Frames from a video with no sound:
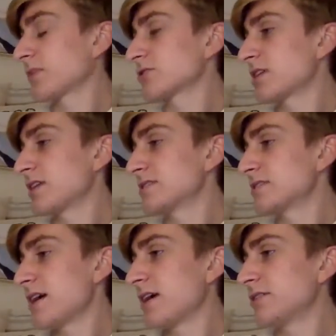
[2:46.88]
It's kind of
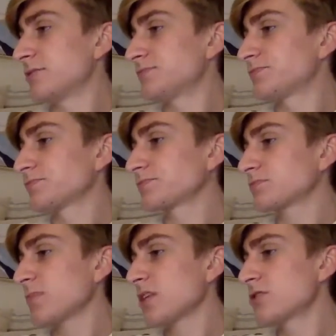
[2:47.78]
sad.
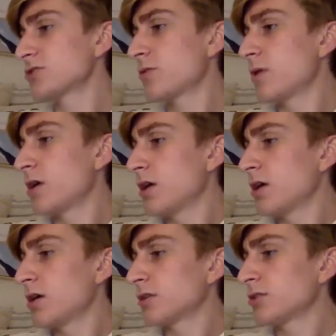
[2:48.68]
So
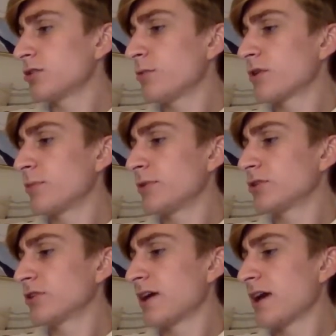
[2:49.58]
clearly we're going to be
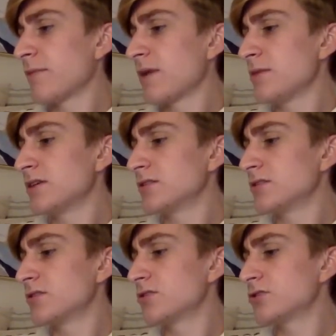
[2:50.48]
looking at maybe
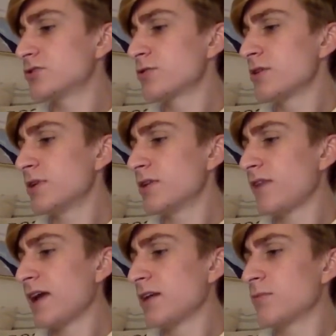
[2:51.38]
treatment of
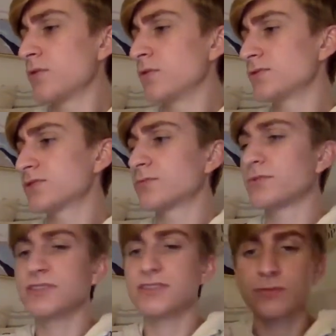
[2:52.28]
animals. We
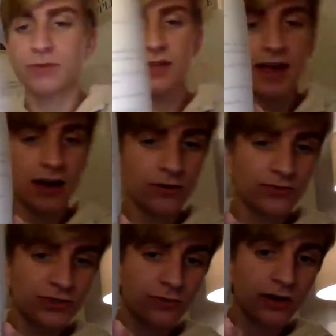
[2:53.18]
see some
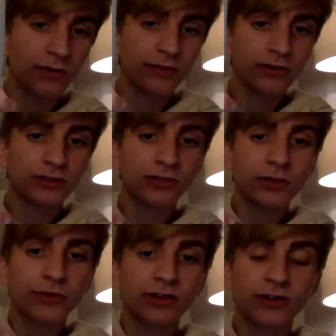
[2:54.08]
clouds, so we're going to
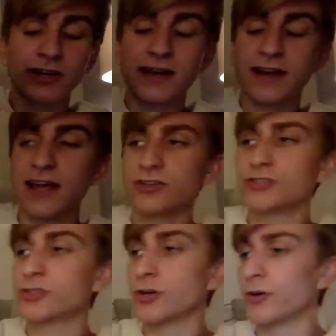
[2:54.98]
clearly be looking at
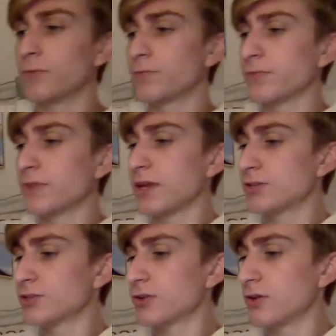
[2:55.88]
nature.
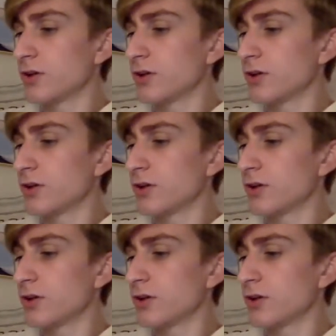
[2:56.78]
nature.